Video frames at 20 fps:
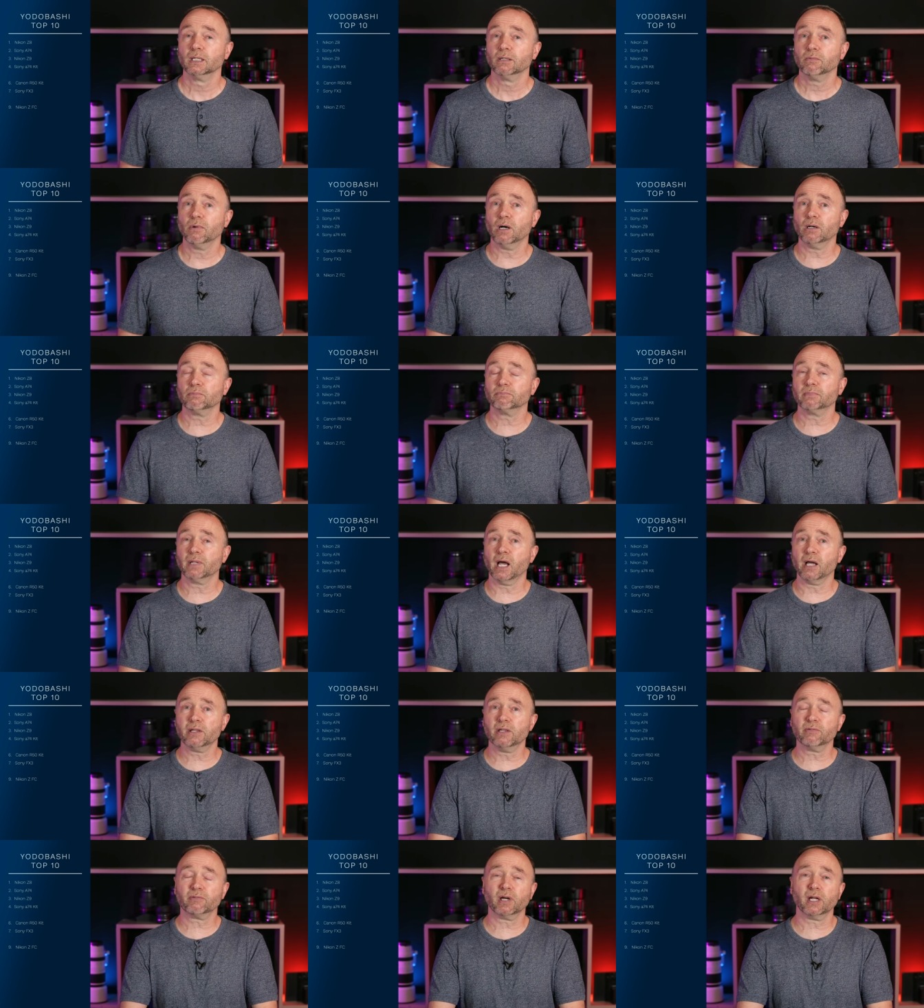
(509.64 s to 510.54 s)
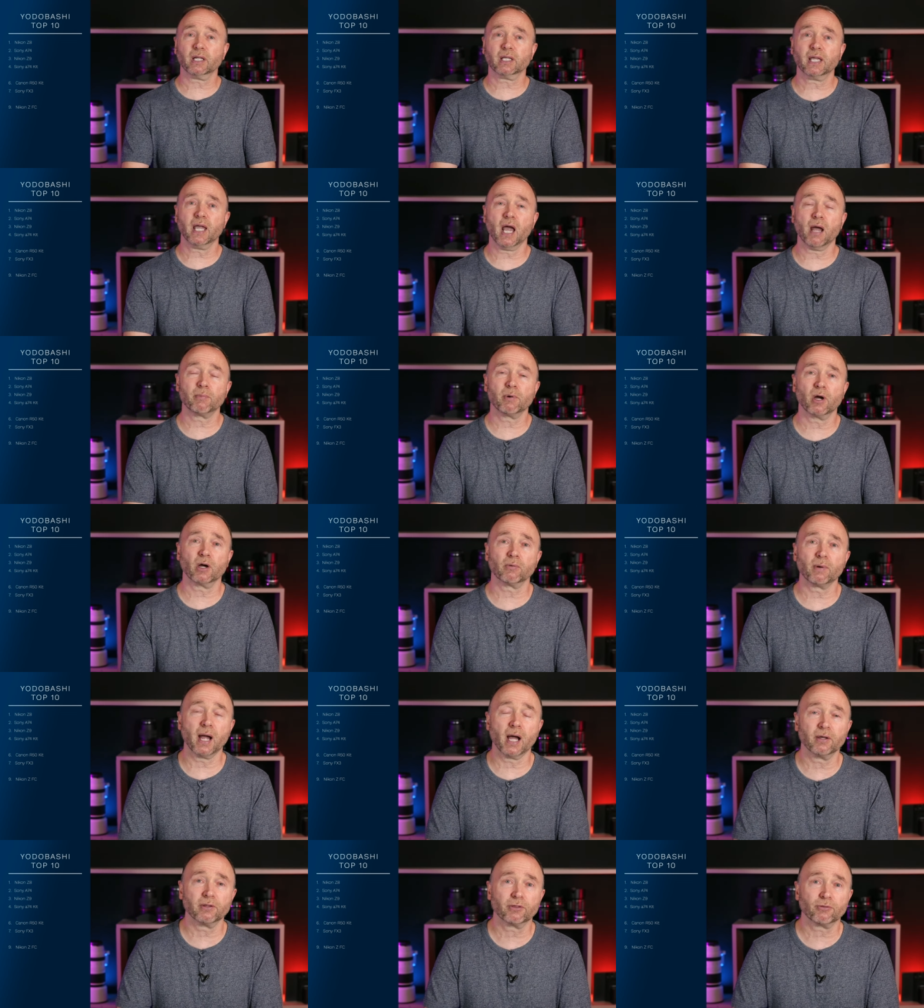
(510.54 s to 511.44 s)
well, now you've got a camera
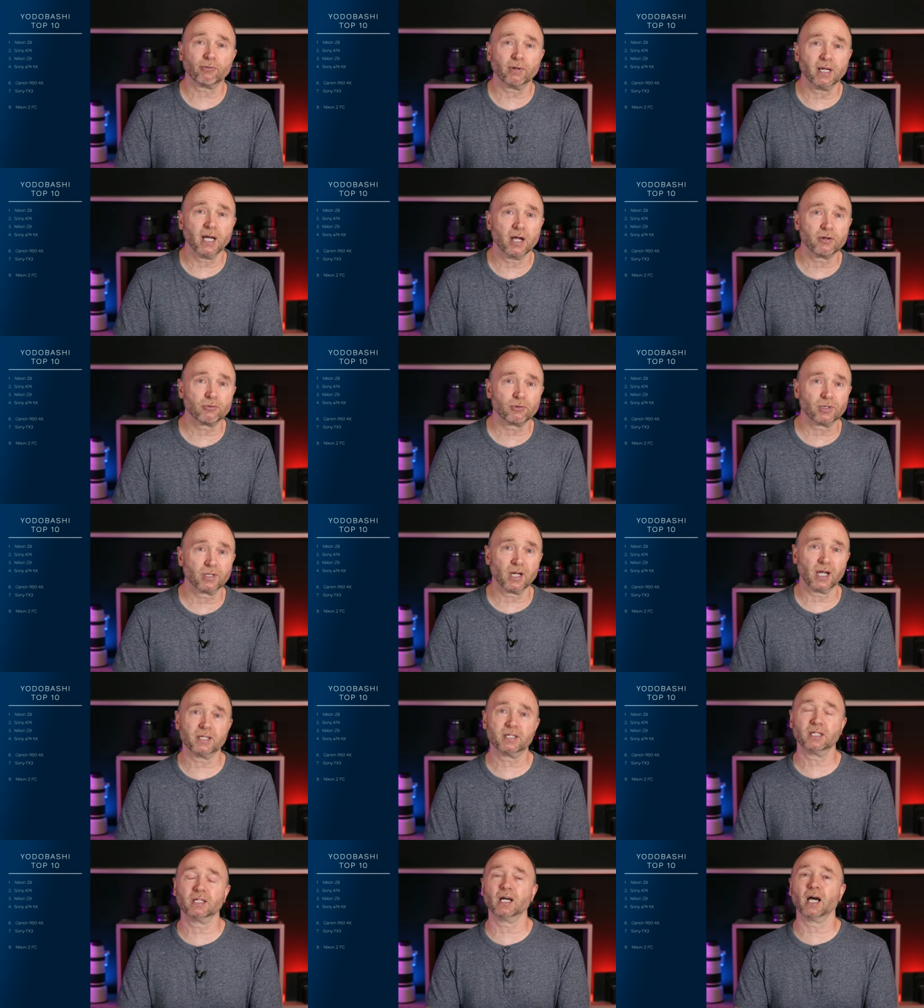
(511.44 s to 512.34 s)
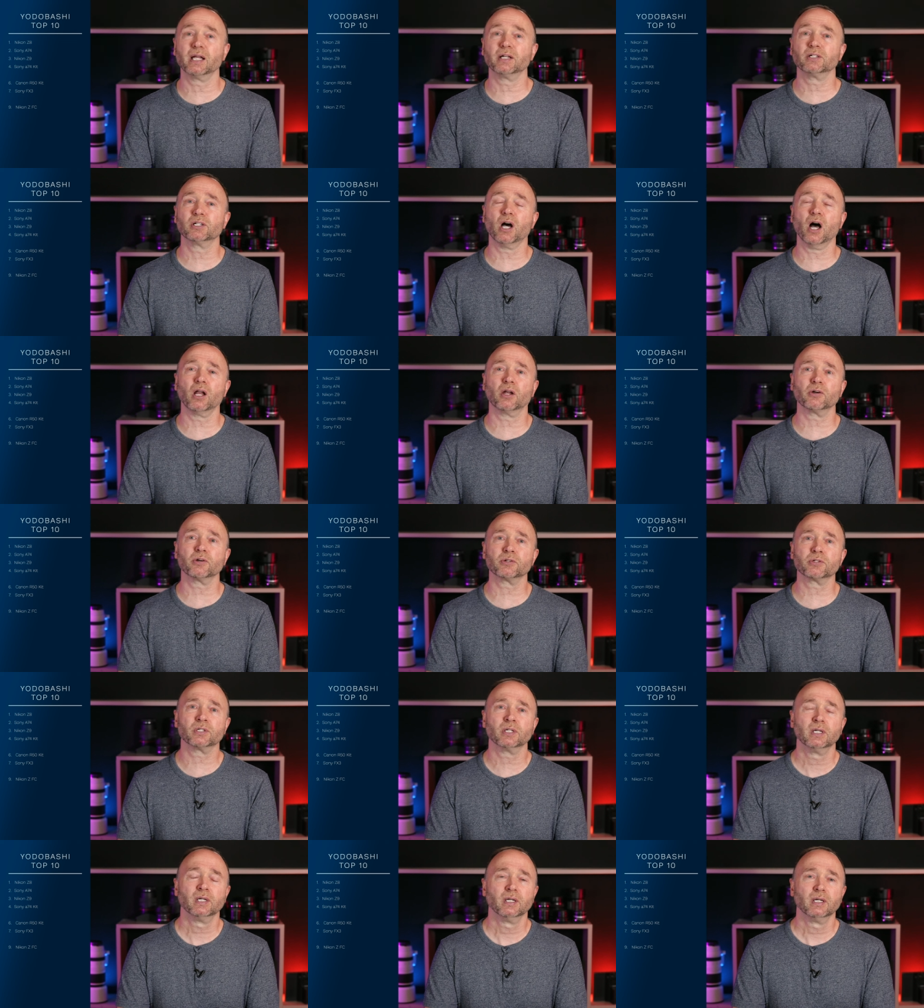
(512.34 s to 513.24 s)
around three hundred ninety-nine
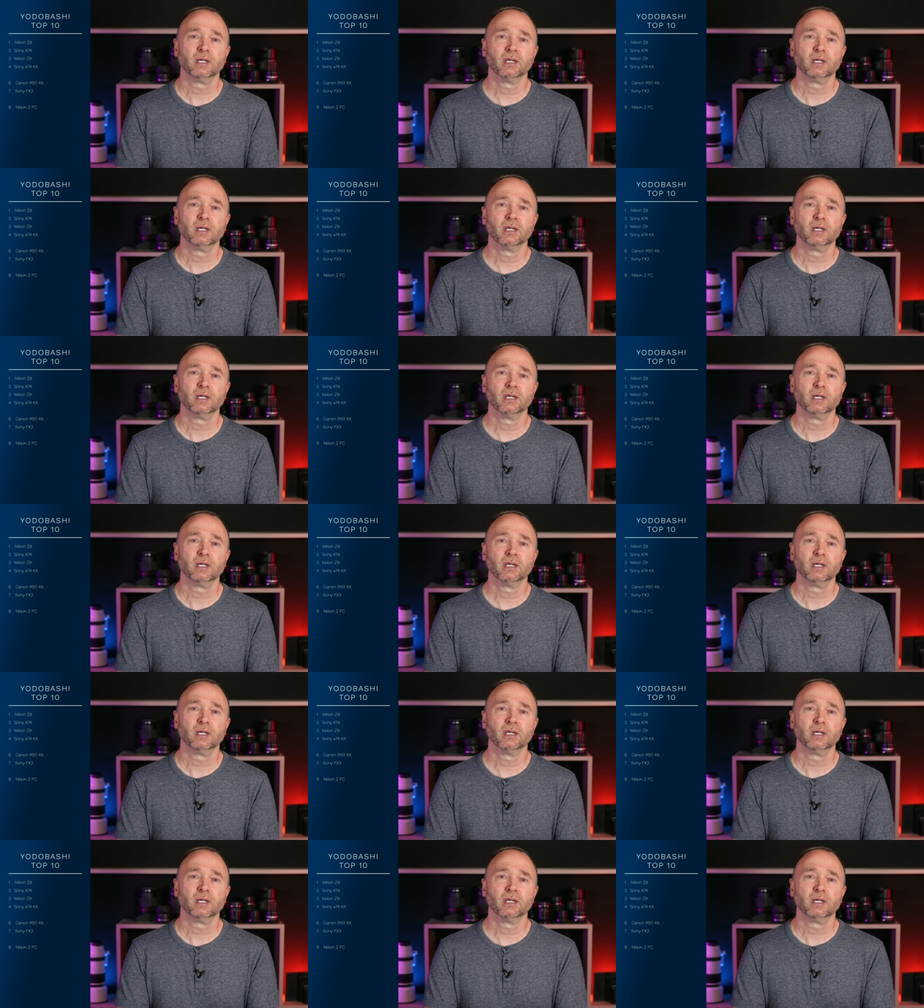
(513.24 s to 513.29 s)
dollars